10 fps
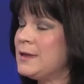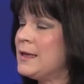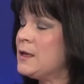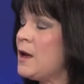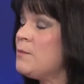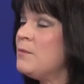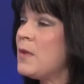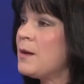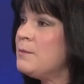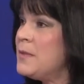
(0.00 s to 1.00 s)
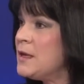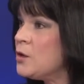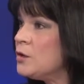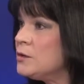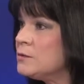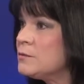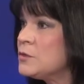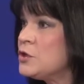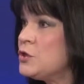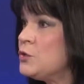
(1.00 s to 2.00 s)
like a, a, meal
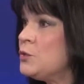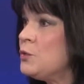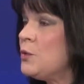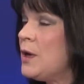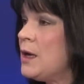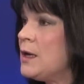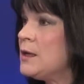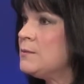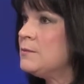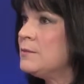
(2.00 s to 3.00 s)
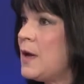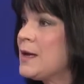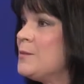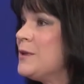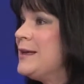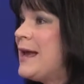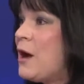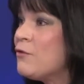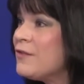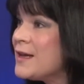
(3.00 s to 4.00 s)
to um, a complete
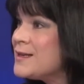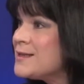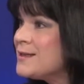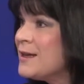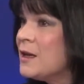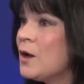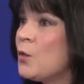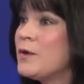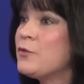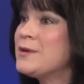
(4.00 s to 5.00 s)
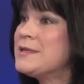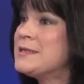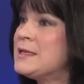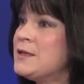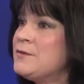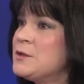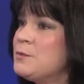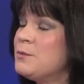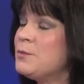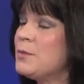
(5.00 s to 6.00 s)
outfit. We've received
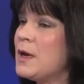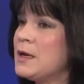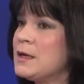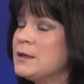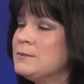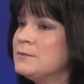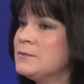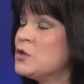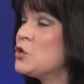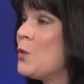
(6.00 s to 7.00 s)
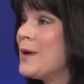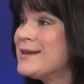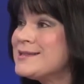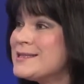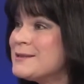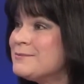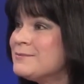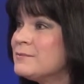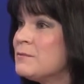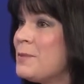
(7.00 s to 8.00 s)
um, toys
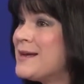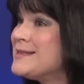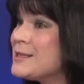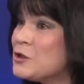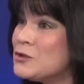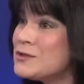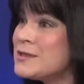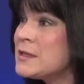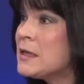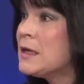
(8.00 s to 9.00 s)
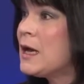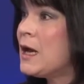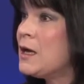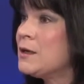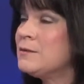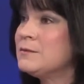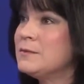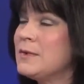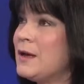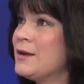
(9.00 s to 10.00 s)
bicycles. Mm-hmm.
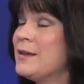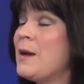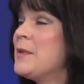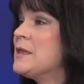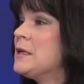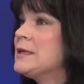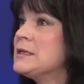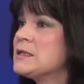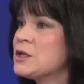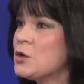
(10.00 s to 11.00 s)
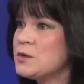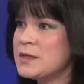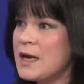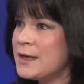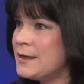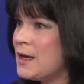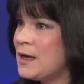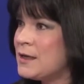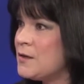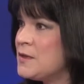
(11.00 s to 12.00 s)
Uh, I mean, the list goes on and
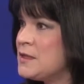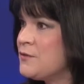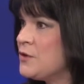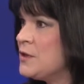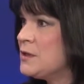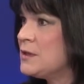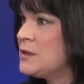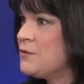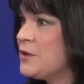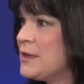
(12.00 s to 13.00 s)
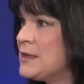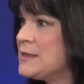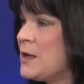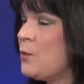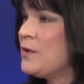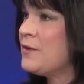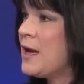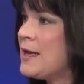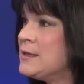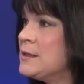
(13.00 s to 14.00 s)
on of the different different things that we've
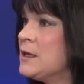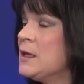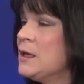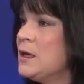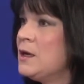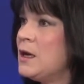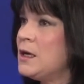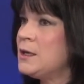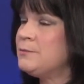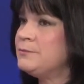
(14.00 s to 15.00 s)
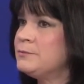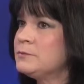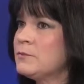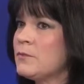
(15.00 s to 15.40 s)
gotten. Um,